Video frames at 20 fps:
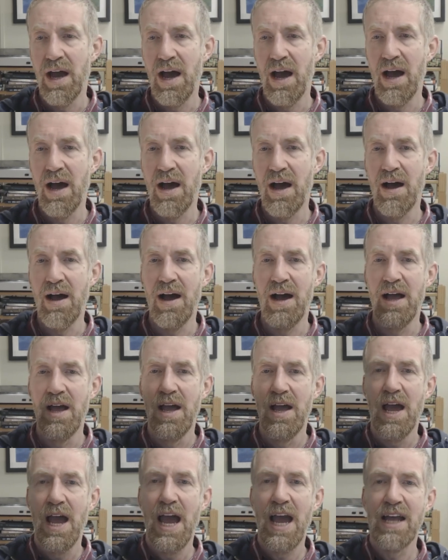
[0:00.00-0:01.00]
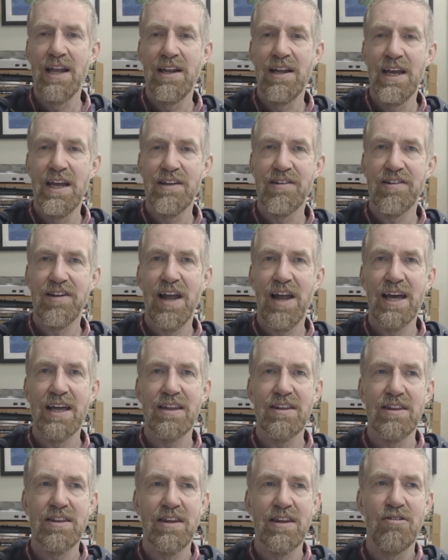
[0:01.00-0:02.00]
And it's
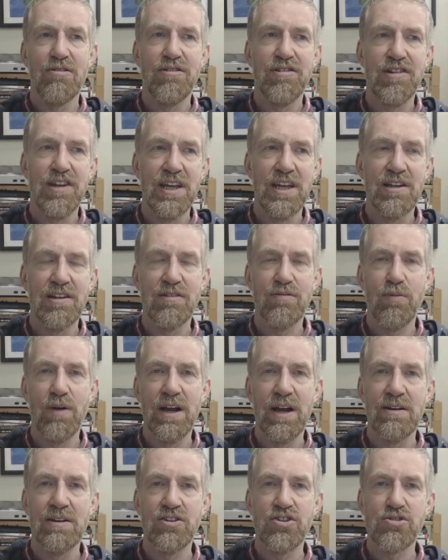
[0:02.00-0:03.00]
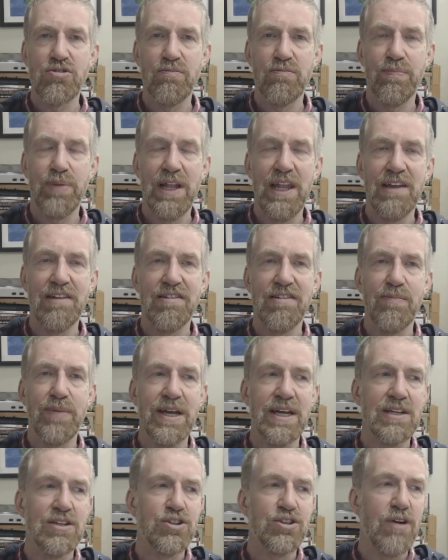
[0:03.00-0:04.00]
like those scenes when police are
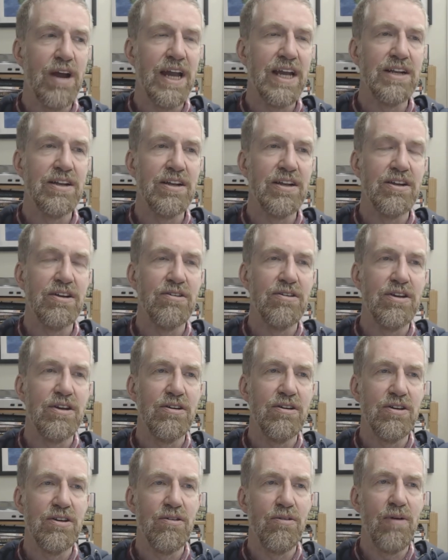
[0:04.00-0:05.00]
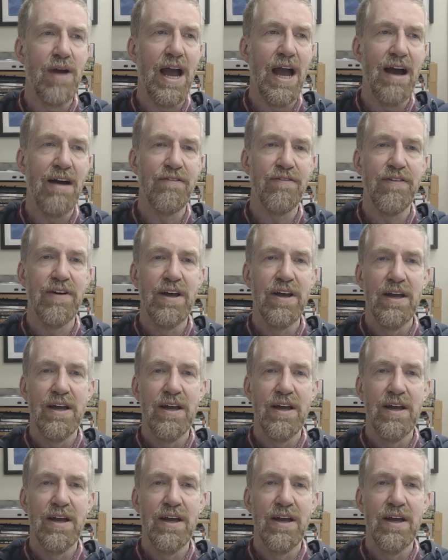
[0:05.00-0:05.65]
being trained and you have